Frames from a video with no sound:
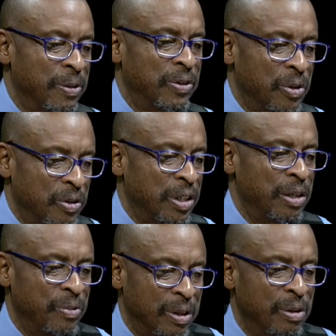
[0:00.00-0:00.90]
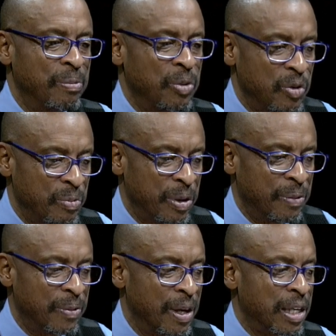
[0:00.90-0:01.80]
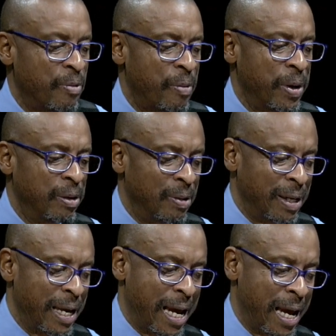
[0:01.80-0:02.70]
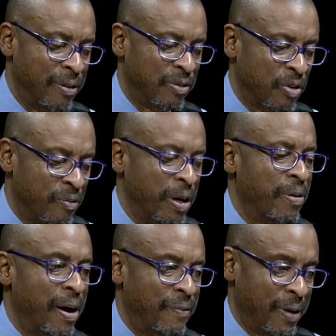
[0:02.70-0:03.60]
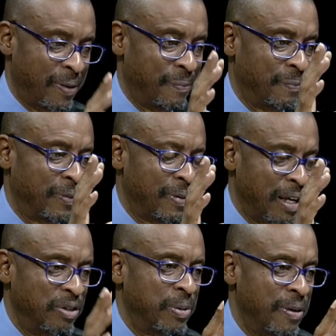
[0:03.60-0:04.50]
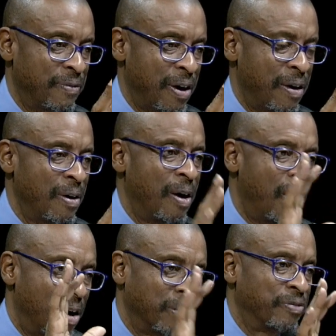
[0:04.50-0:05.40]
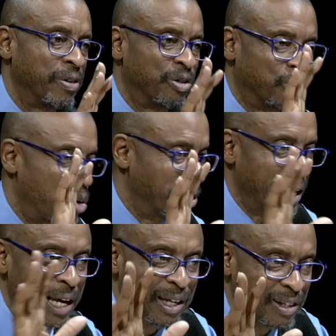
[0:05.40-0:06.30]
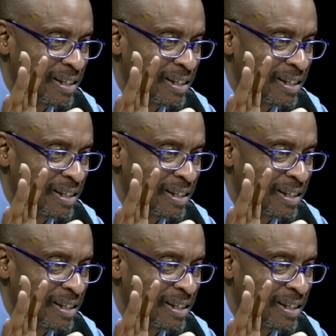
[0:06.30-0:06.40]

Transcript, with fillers: associated with the movement, that when we look at Survey Graphic, nineteen twenty-five, on the front is Roland Hayes.